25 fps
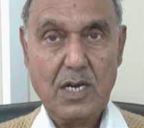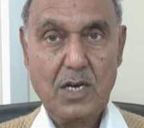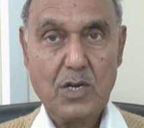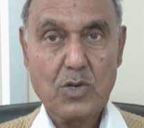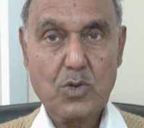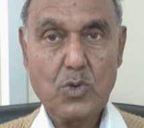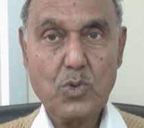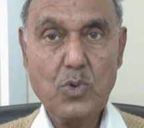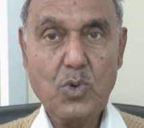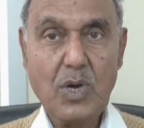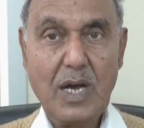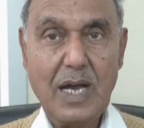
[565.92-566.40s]

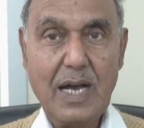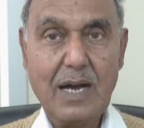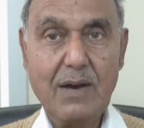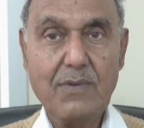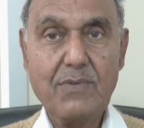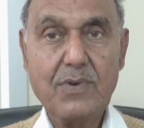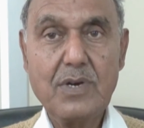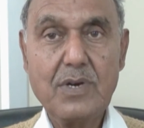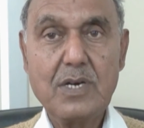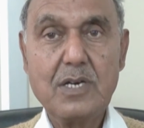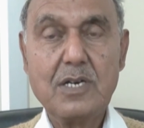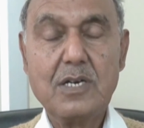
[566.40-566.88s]
to
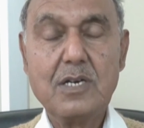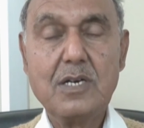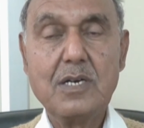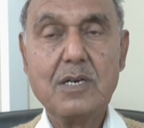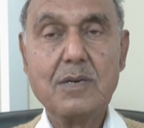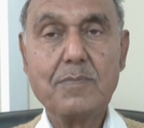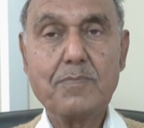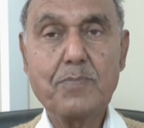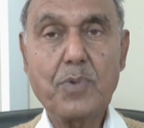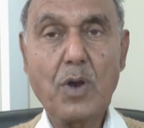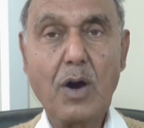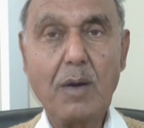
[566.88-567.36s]
have
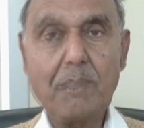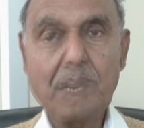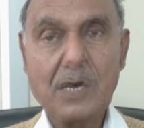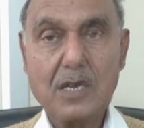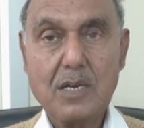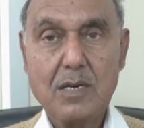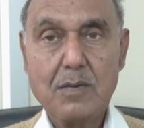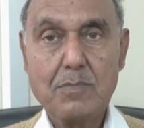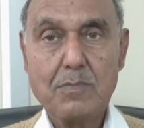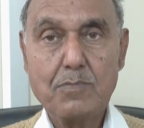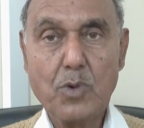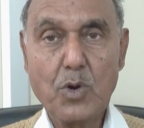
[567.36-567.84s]

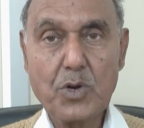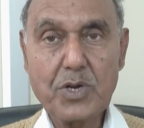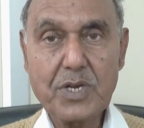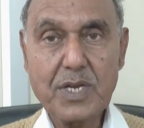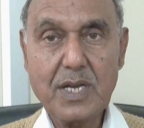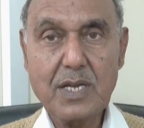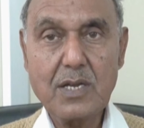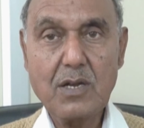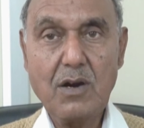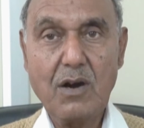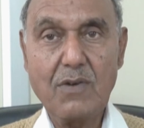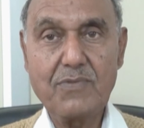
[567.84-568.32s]
proper
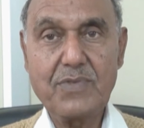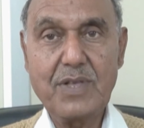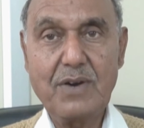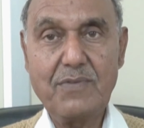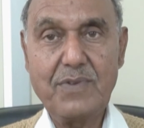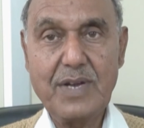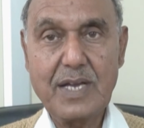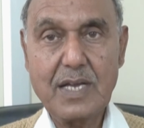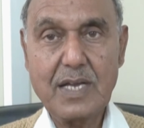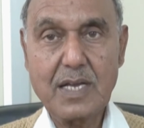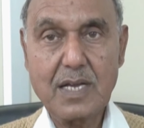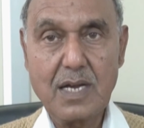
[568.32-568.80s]
motion of the
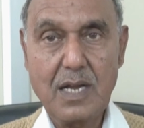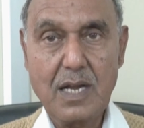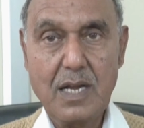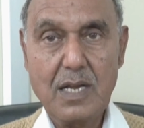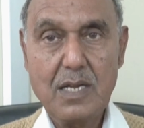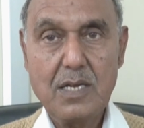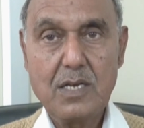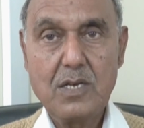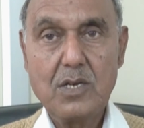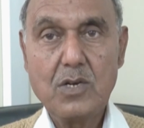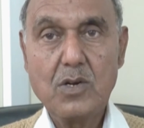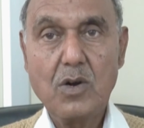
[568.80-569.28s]
vehicle
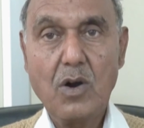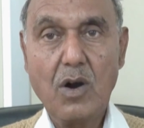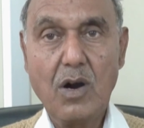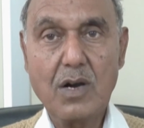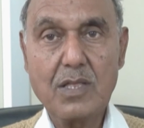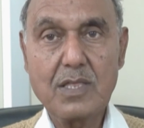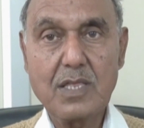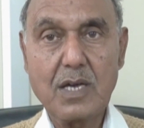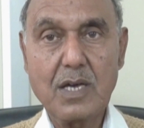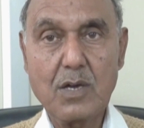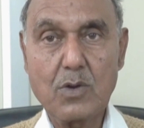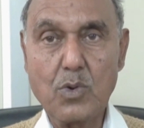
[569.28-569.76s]

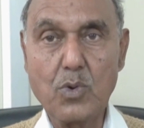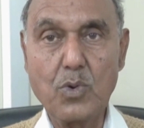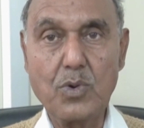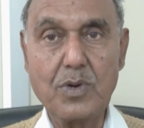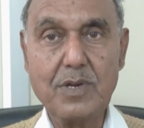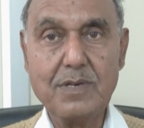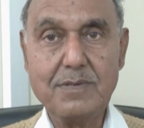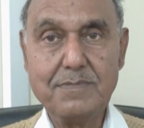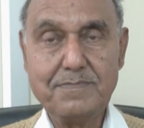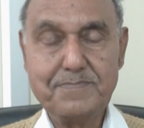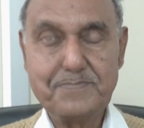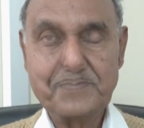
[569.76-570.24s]
on the road.